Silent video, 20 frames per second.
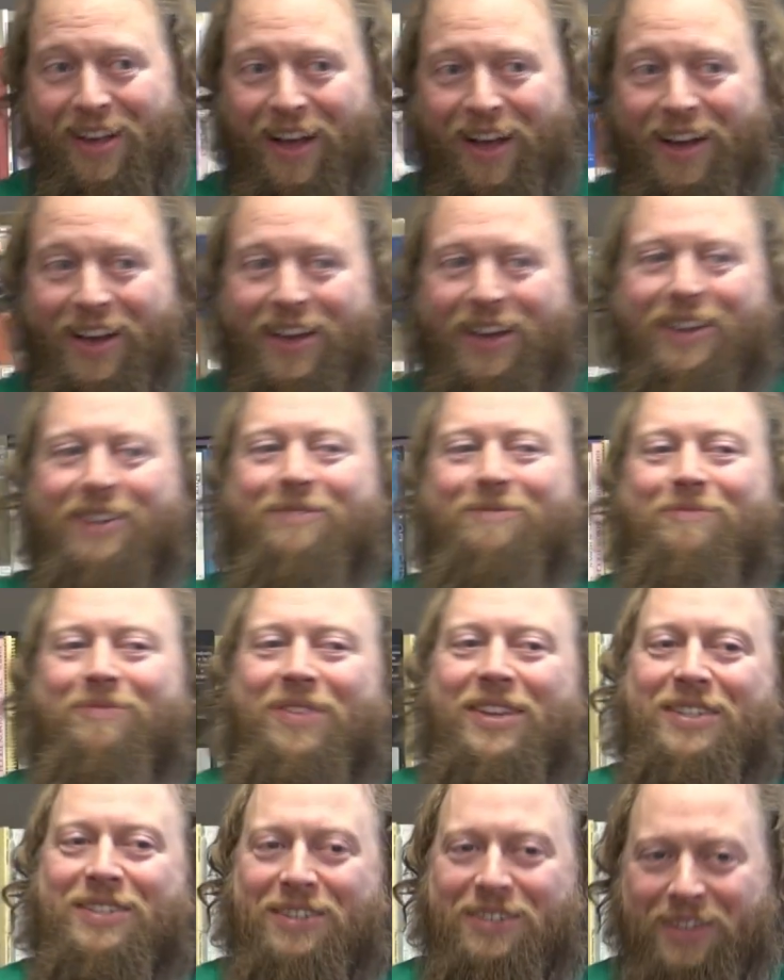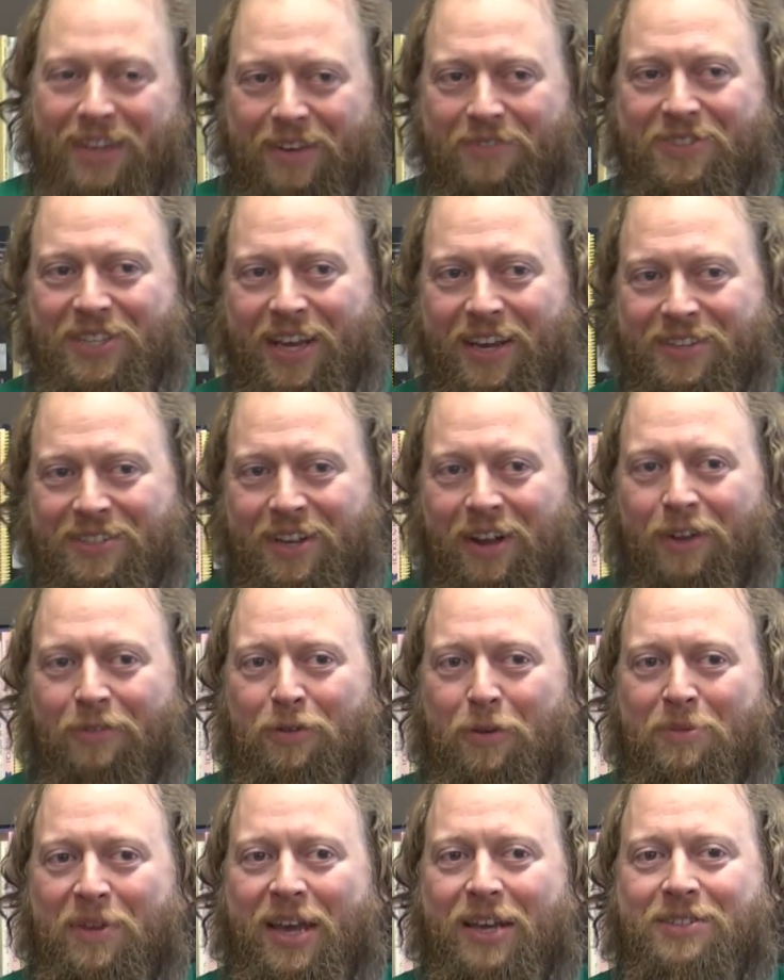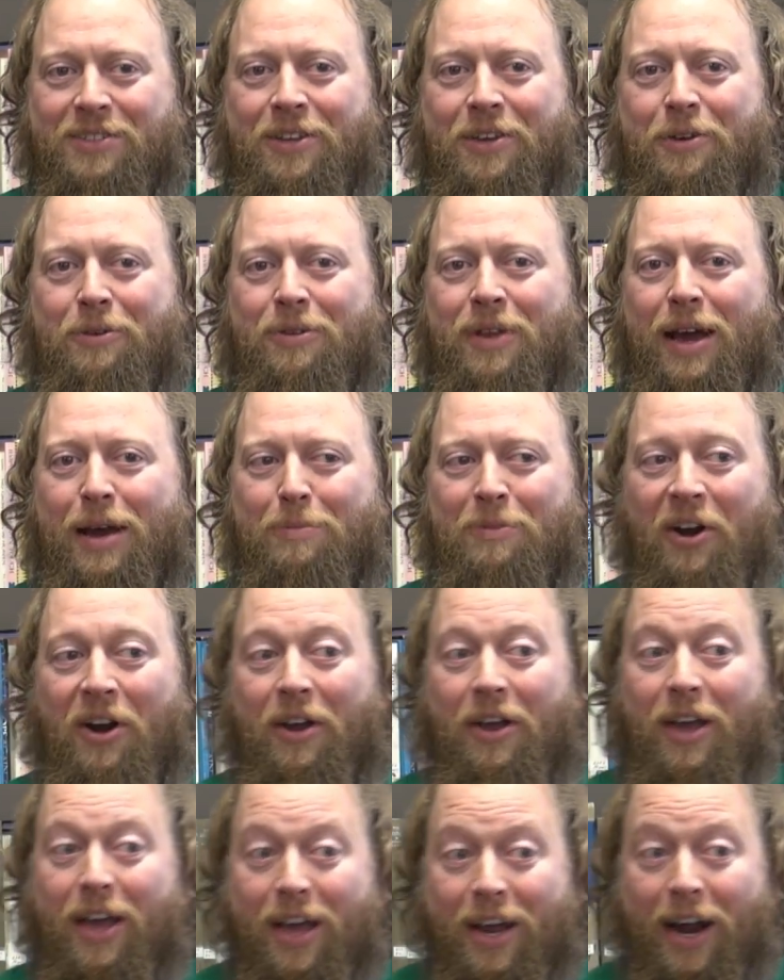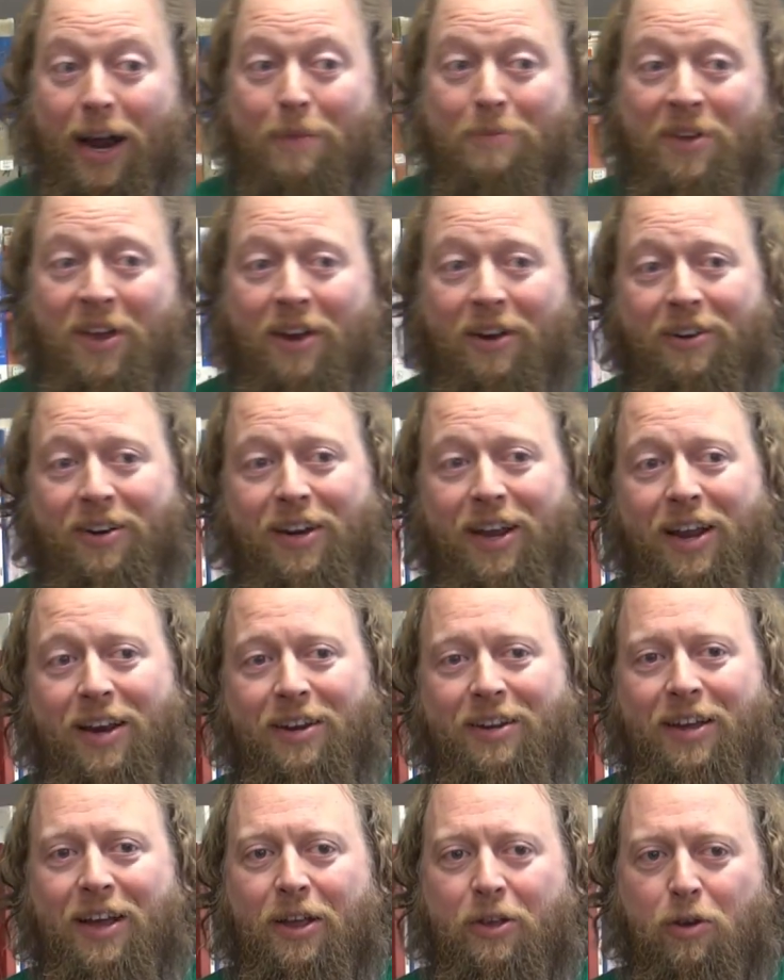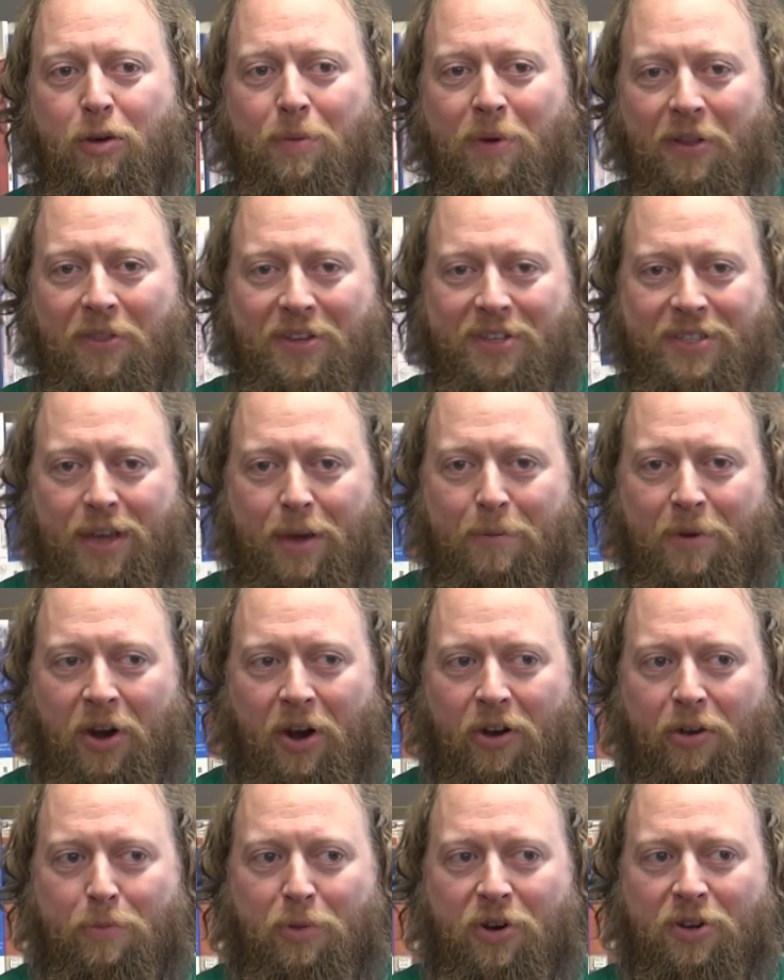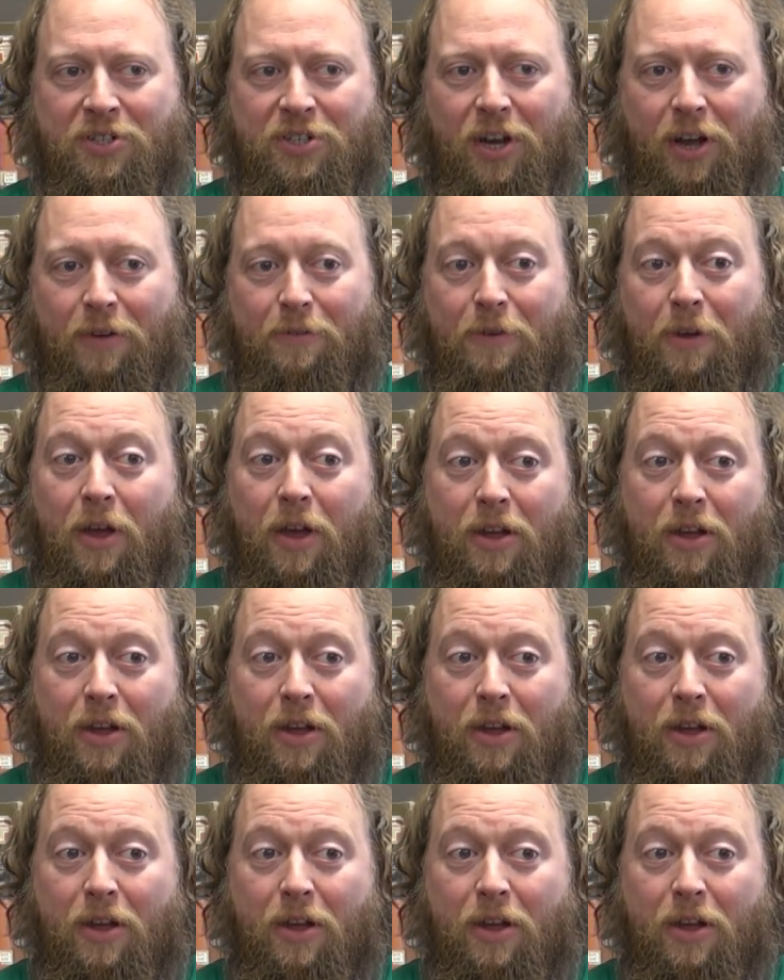Hi, this is Leif Staystall from the STU Library, and I'm here today to tell you about the Seminary Bookshelf.